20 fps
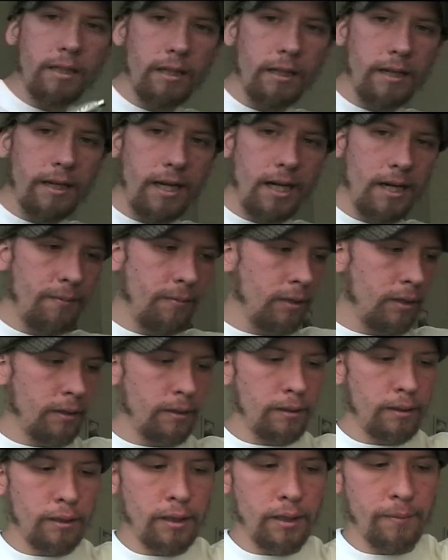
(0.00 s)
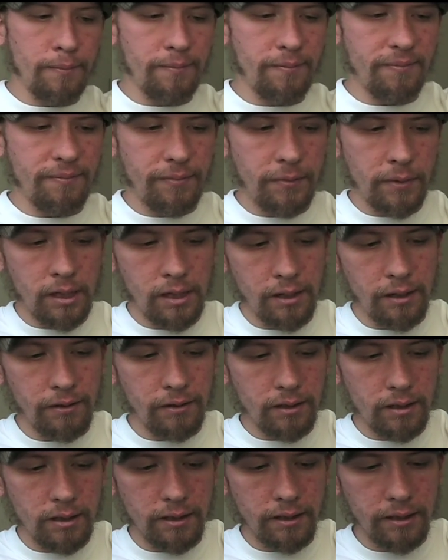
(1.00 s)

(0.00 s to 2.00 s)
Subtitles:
to the camera up, into